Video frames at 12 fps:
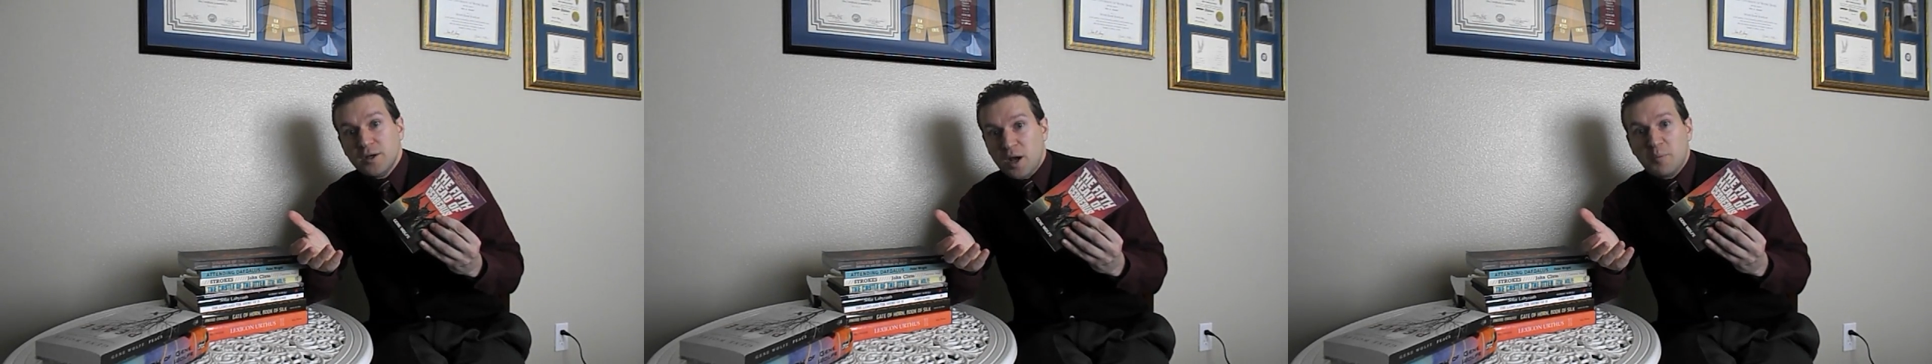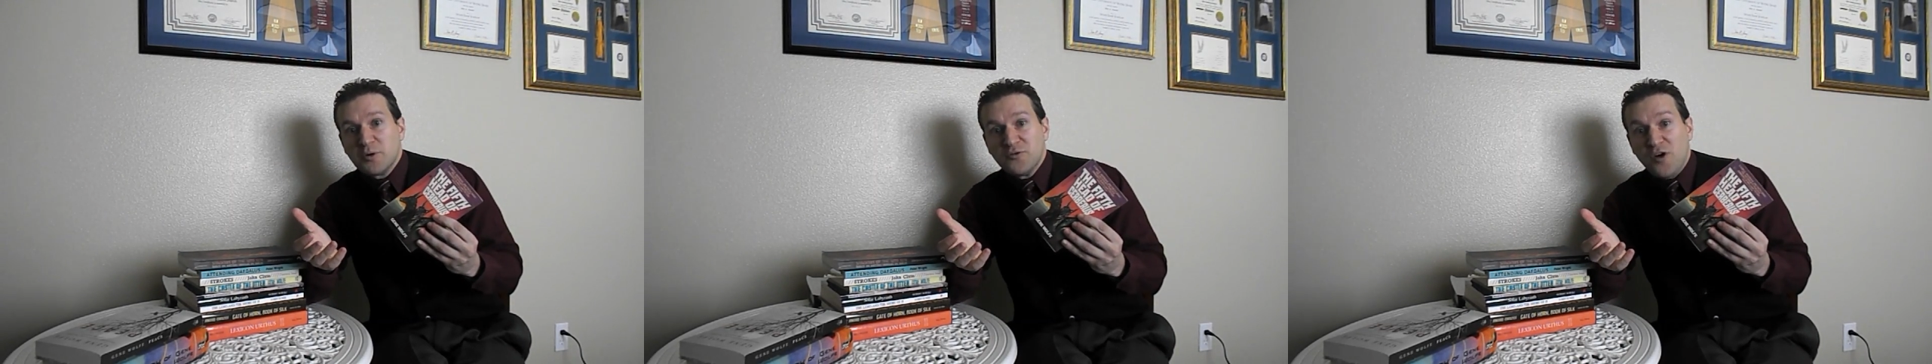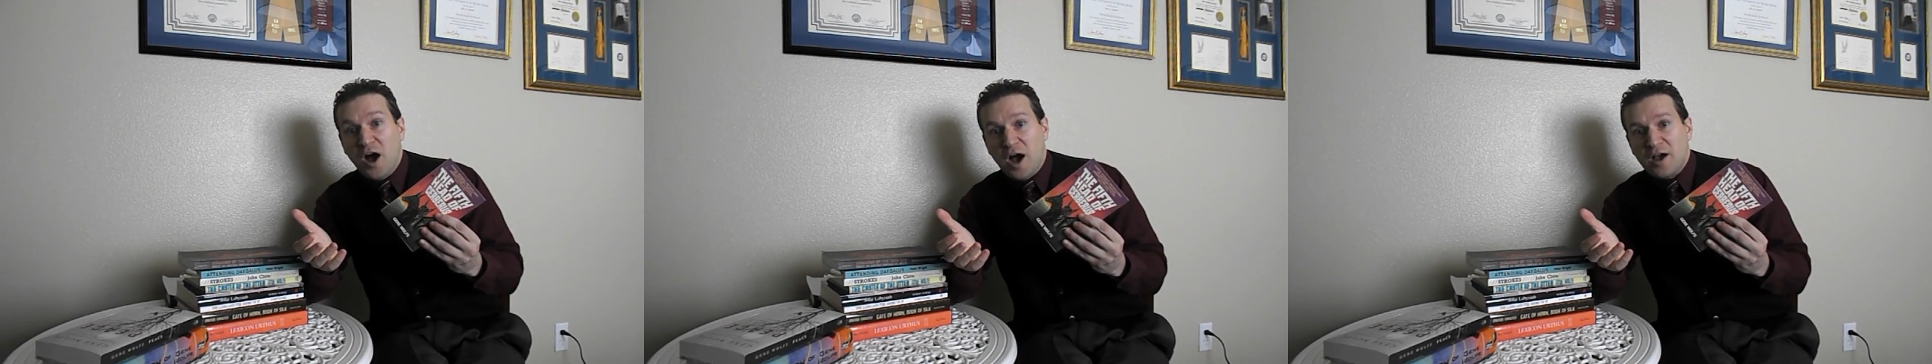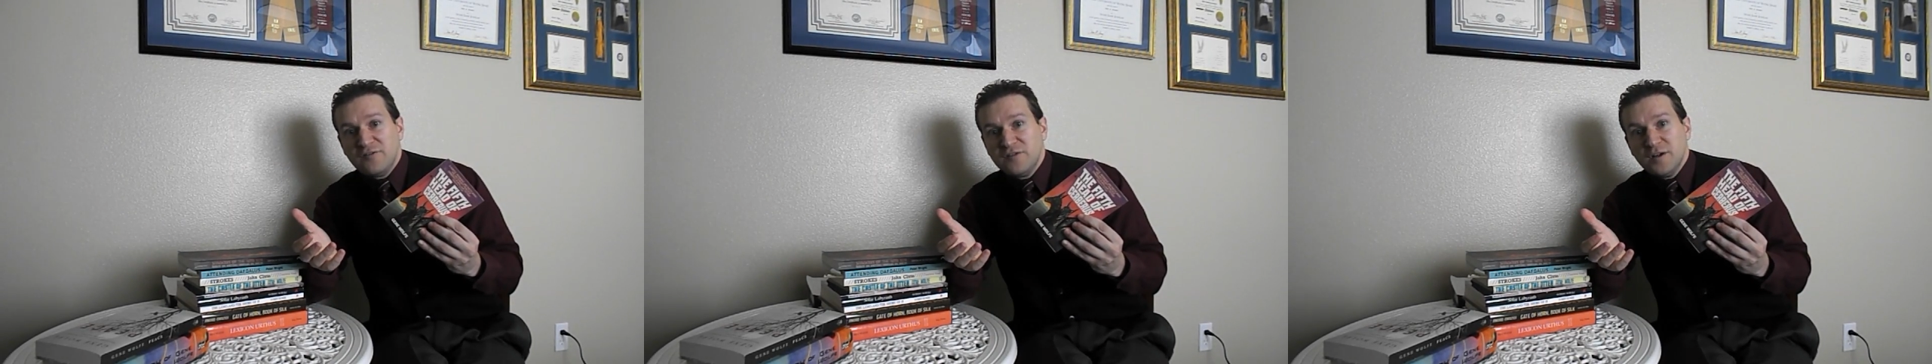number
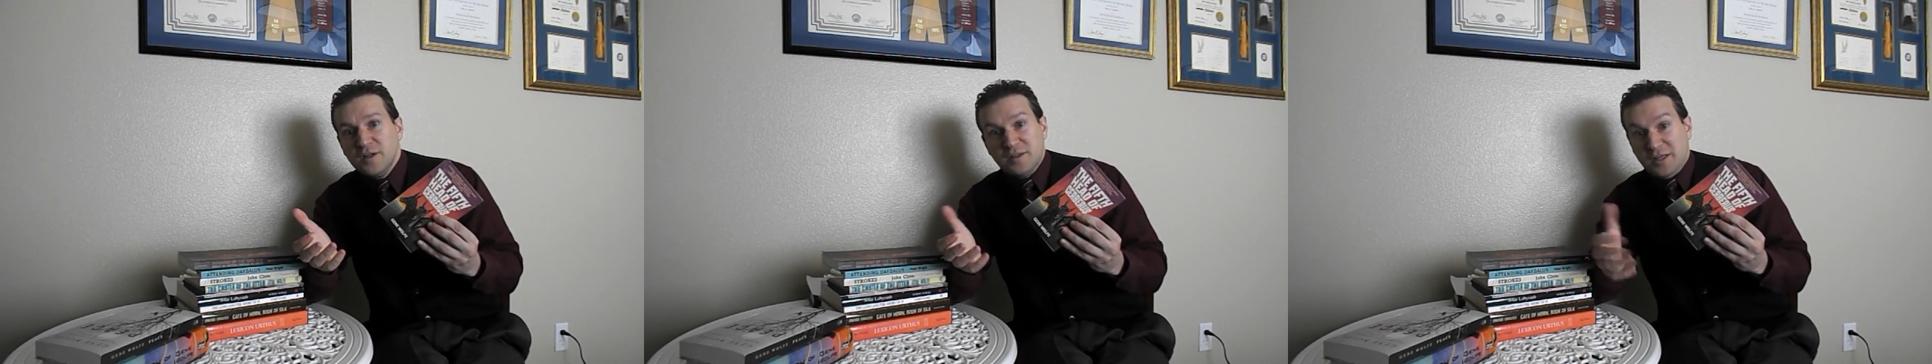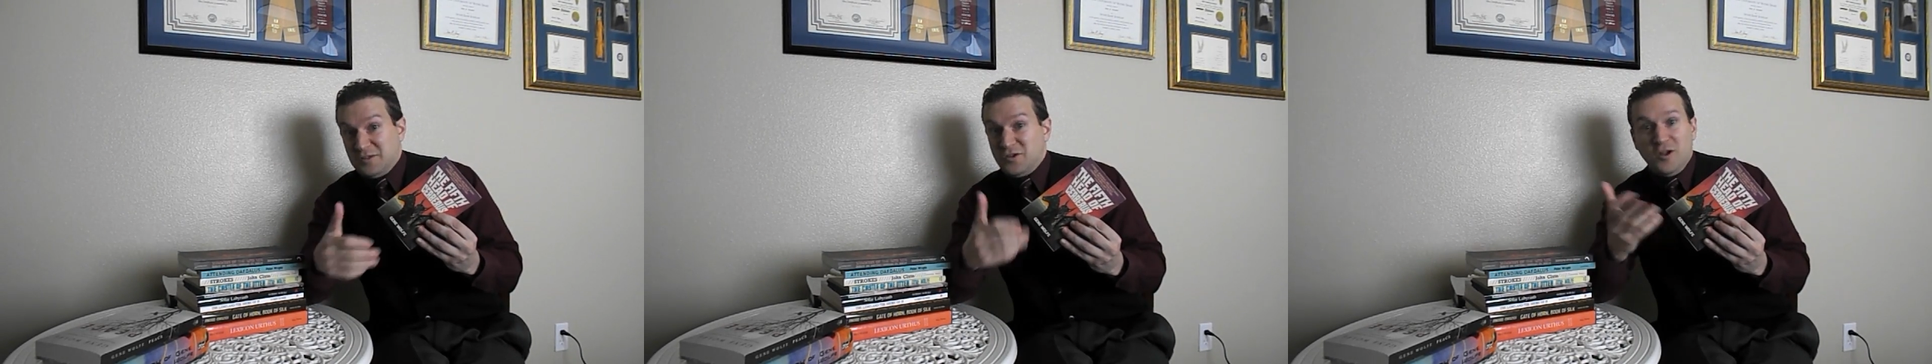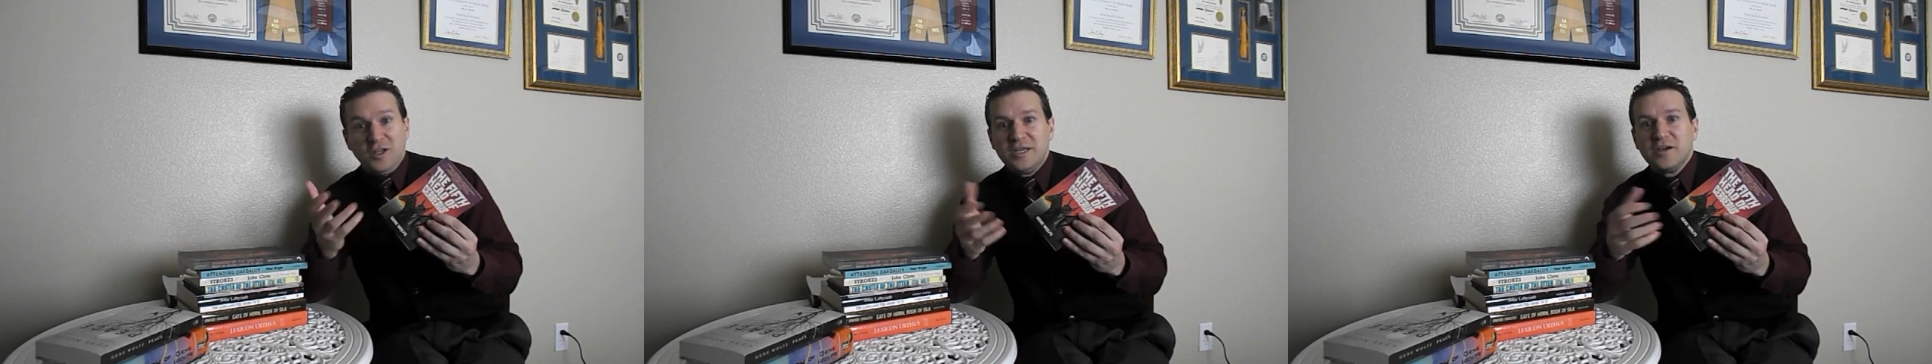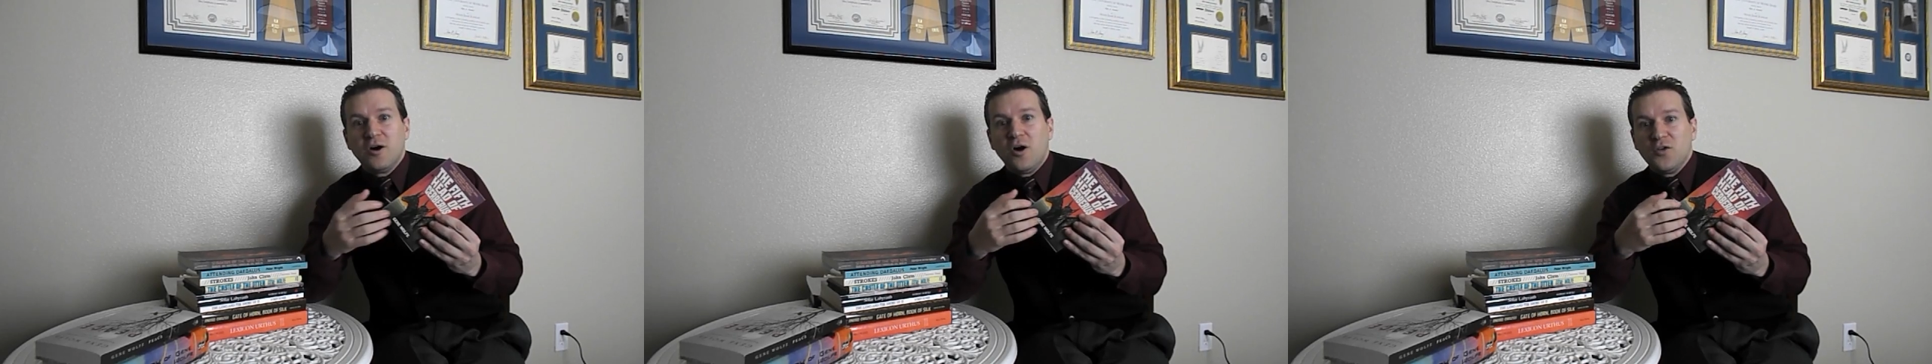5. That's all he
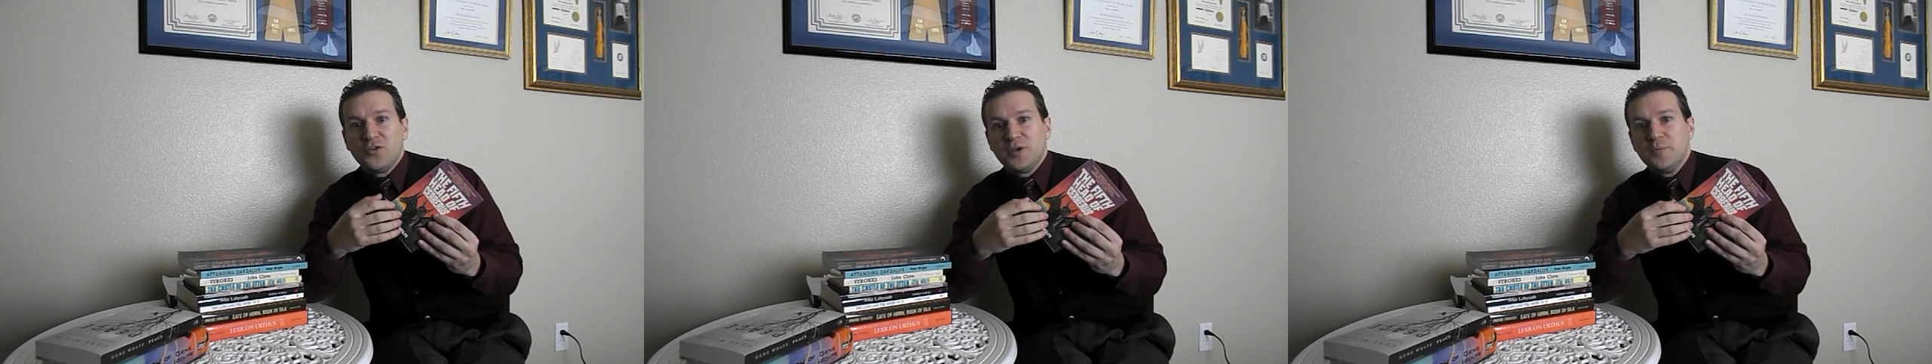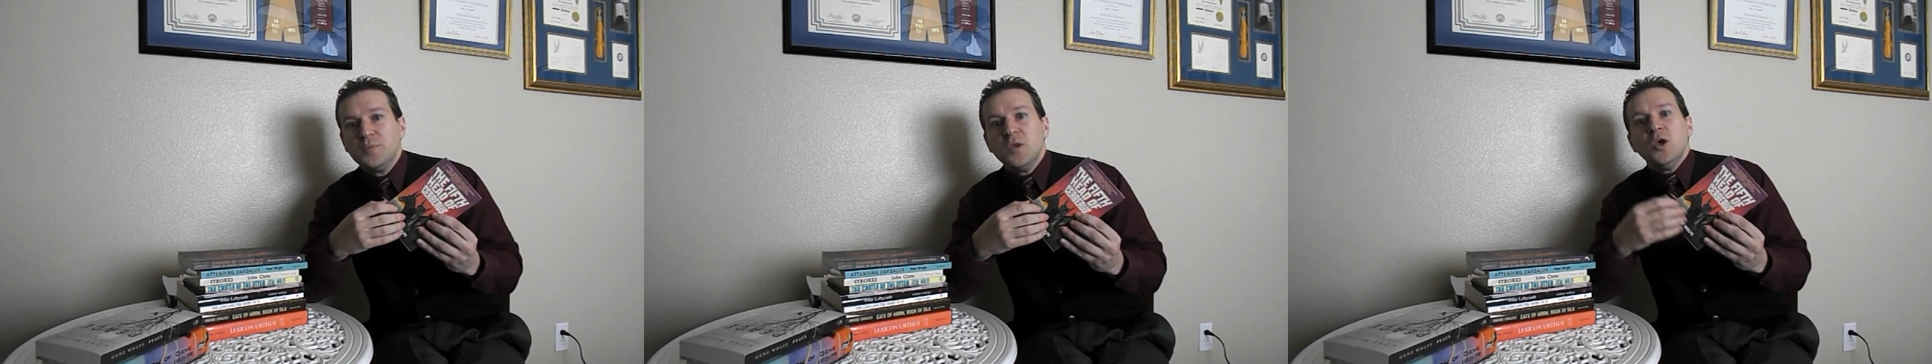calls him.